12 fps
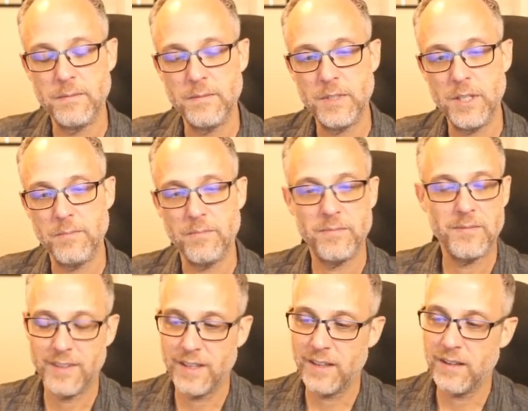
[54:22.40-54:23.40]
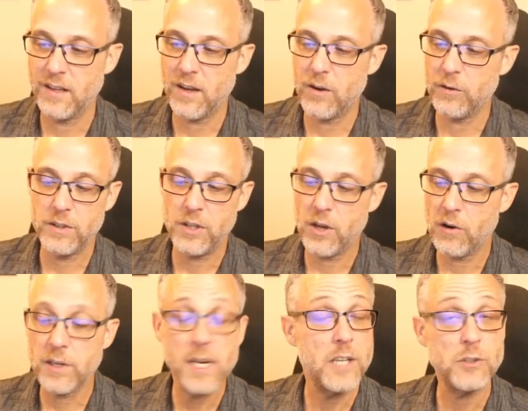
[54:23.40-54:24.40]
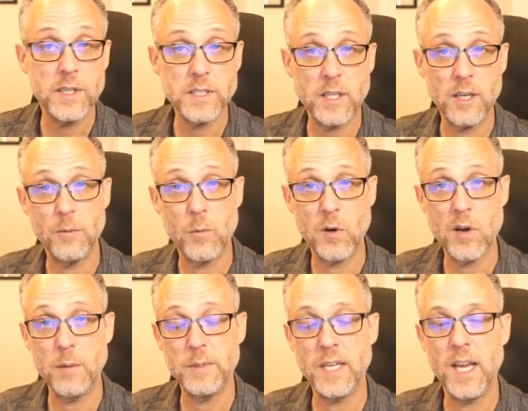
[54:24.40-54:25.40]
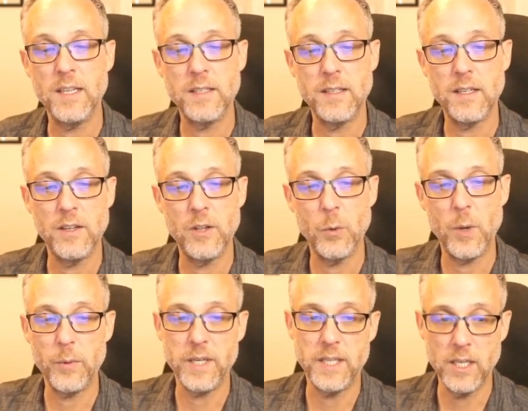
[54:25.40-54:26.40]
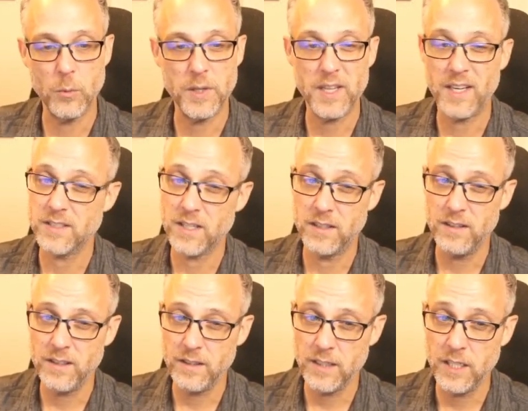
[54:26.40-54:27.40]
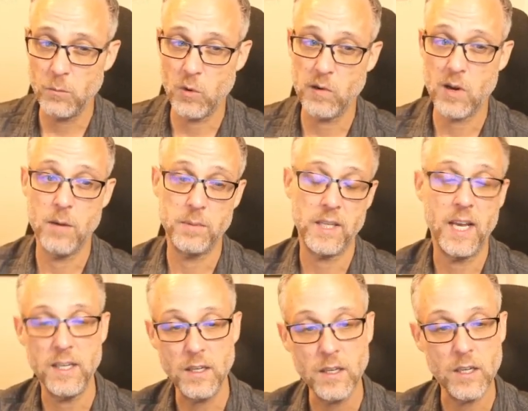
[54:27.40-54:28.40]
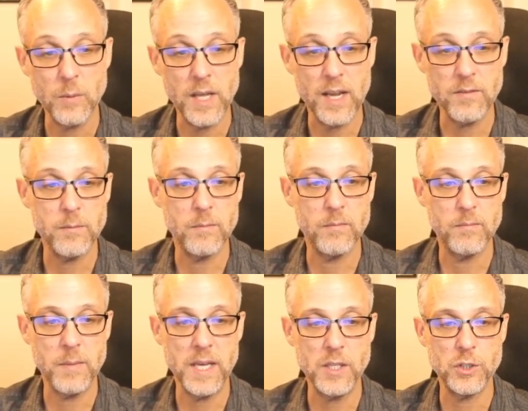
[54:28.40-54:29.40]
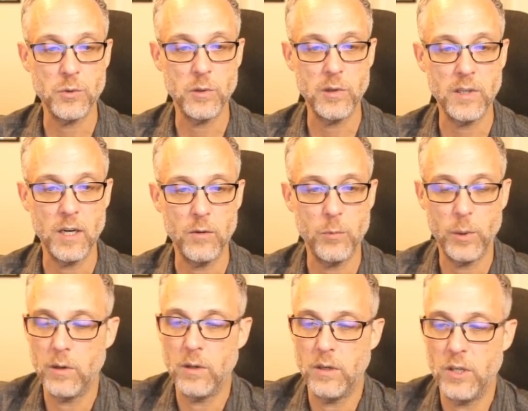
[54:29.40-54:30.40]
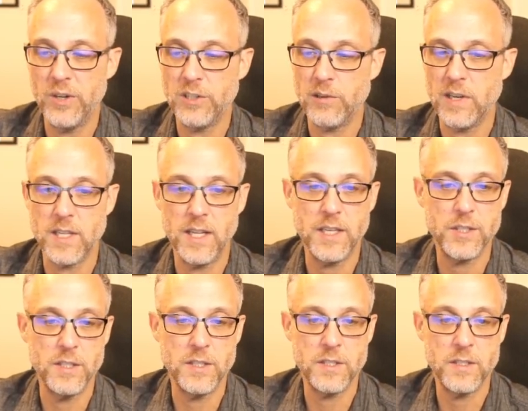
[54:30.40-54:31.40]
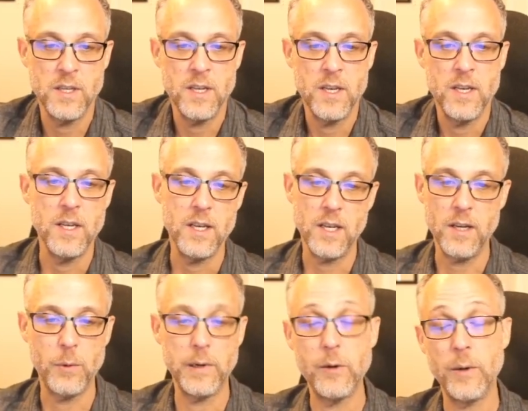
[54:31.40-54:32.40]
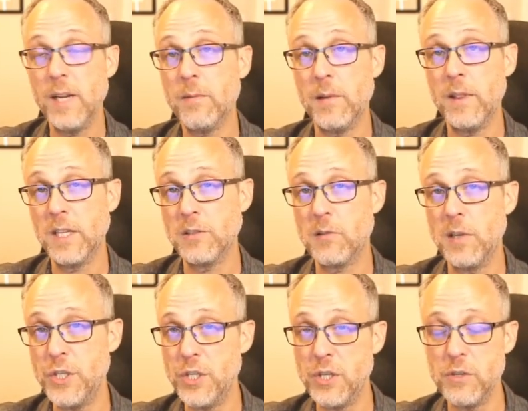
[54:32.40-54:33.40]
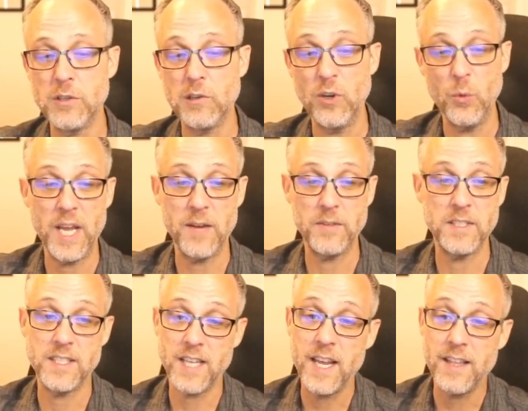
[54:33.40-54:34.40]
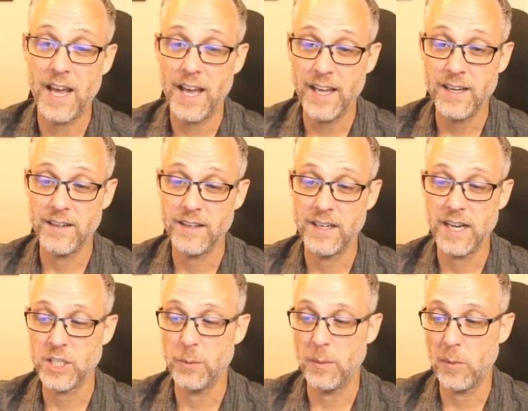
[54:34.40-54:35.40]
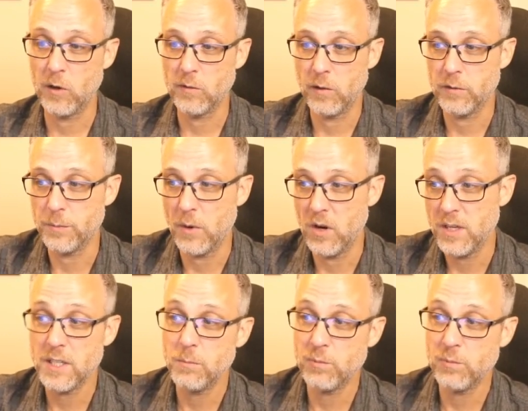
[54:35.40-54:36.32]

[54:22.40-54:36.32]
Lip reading: So the architecture gets a little more complicated. The way we deal with it gets a little more complicated. We have to make sure, if we're doing translations, if we're doing different things for each user, we have to say that. It has to be part of our response.